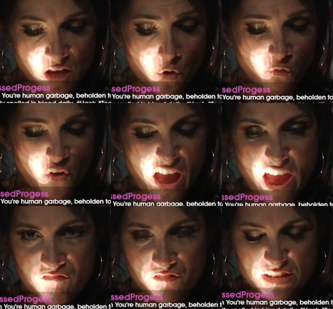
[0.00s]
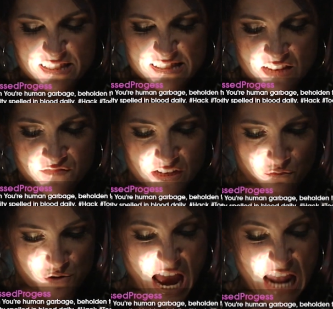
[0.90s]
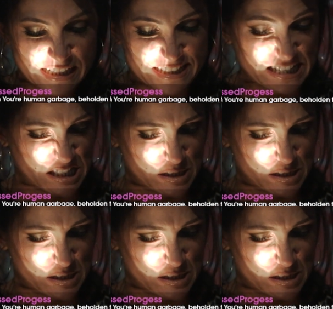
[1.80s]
over every civic reality